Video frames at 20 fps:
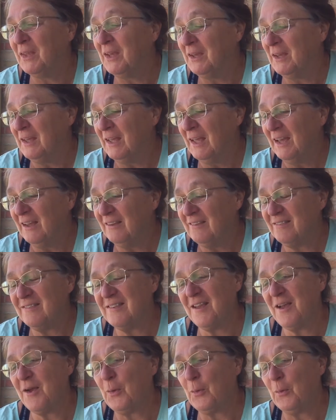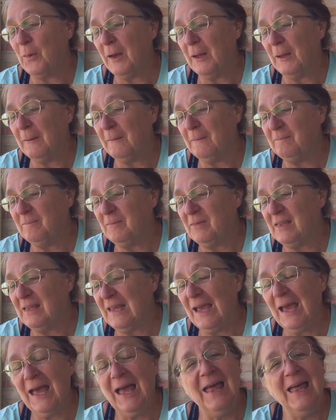So
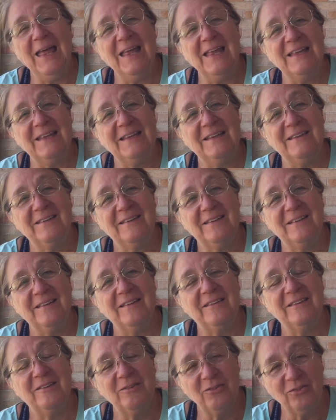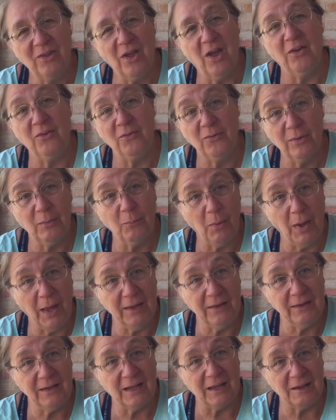yeah, there's hungry
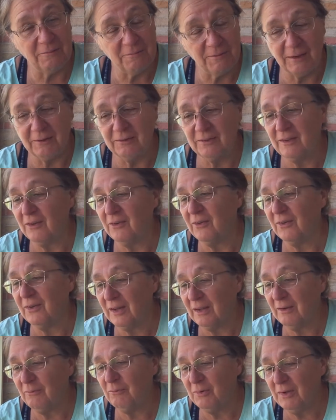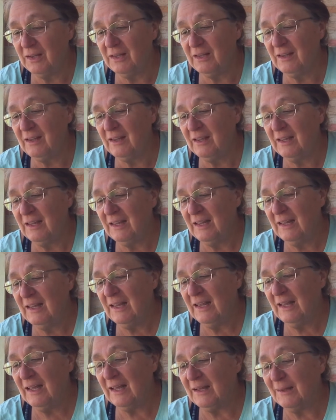wildlife out there. I really
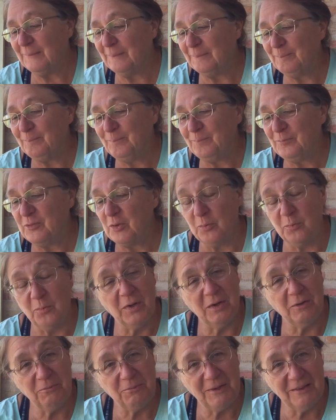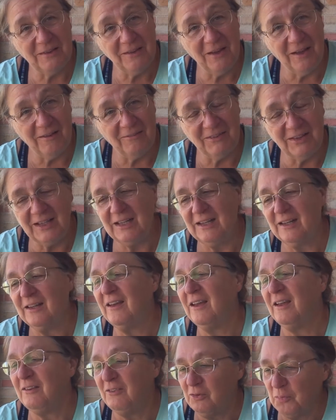don't want to feed the javelina. I
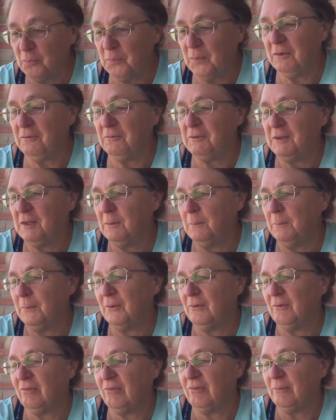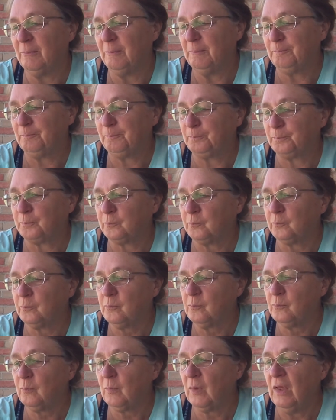do want to feed the birds.
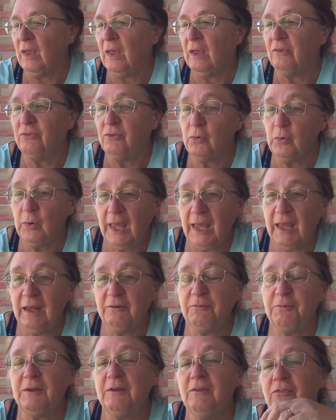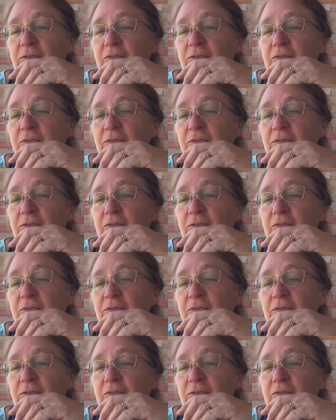So you can feed suet,